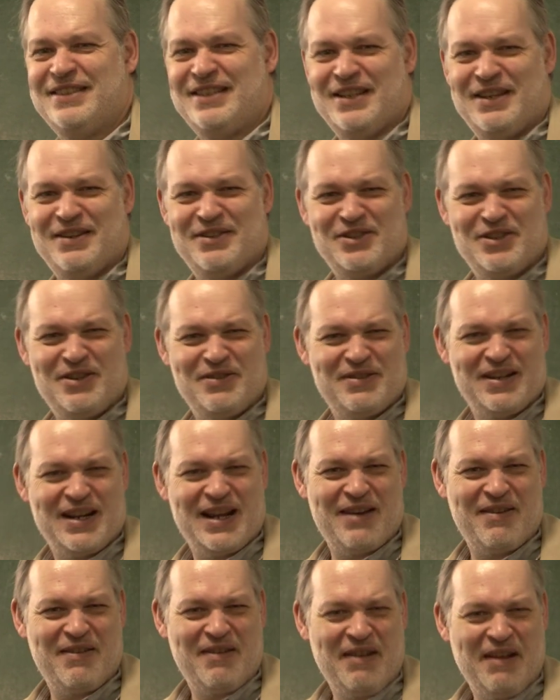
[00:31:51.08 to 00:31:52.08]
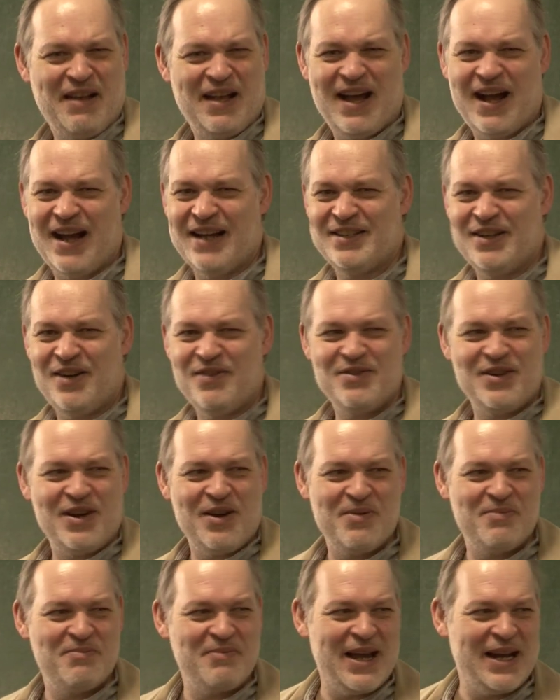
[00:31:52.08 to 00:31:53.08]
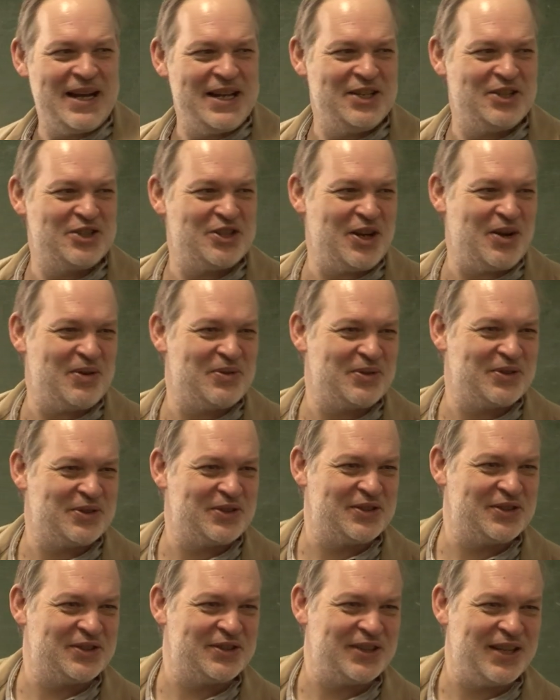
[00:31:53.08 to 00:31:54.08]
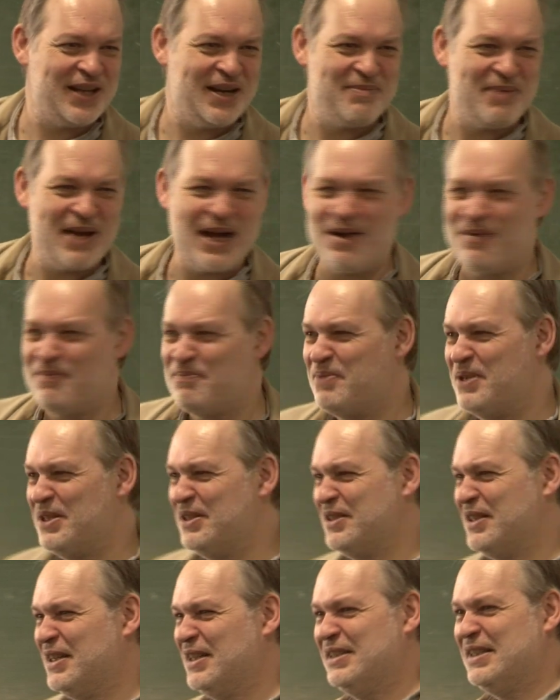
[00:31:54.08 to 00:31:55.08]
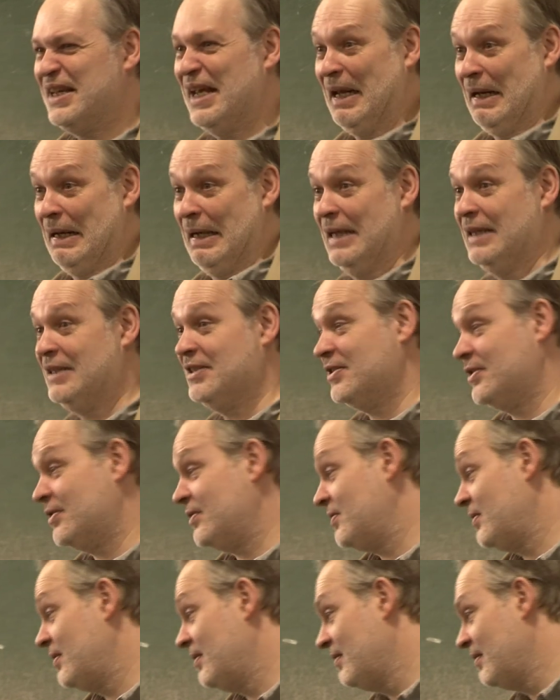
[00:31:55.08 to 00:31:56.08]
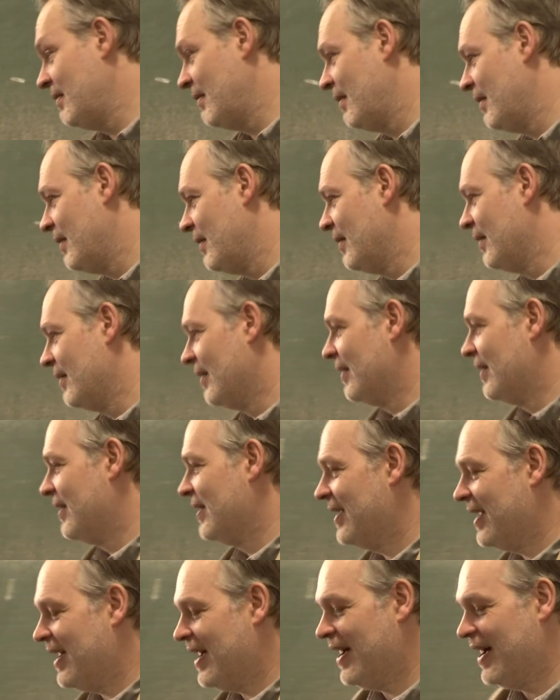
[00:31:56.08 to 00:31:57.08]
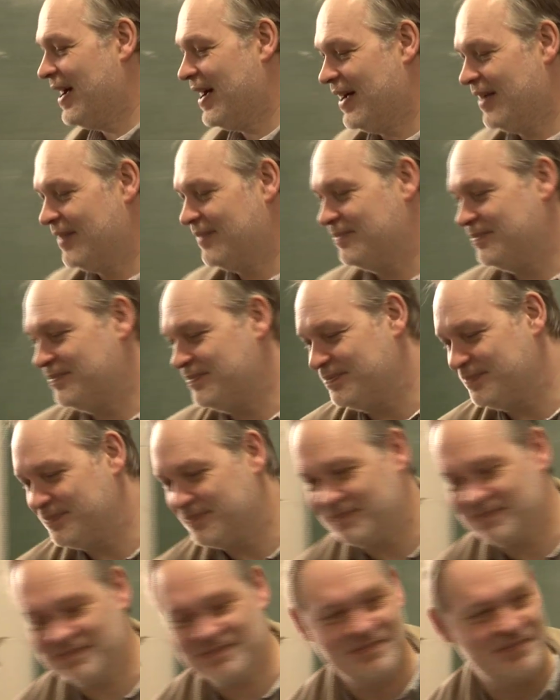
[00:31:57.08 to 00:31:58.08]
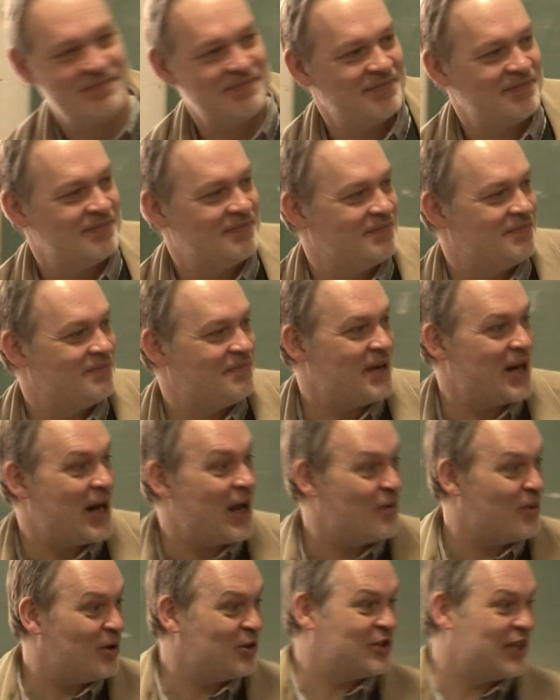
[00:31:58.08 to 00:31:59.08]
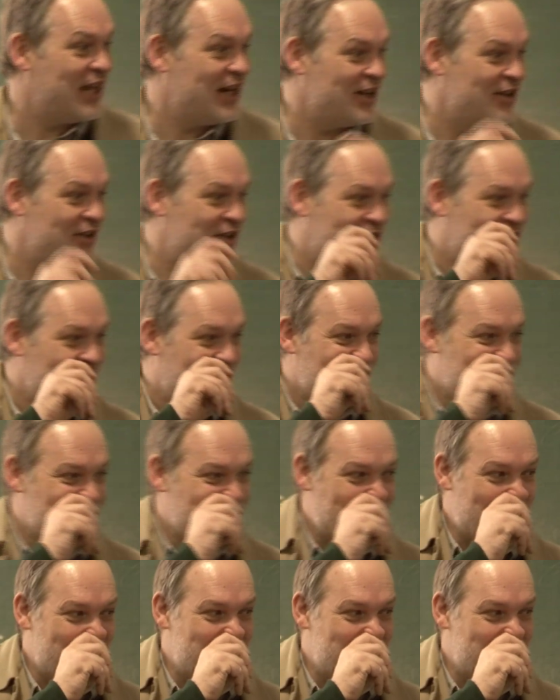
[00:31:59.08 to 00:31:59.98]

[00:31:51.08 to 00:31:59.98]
Tell you a joke now. I don't know many jokes about business English. But I will tell you the joke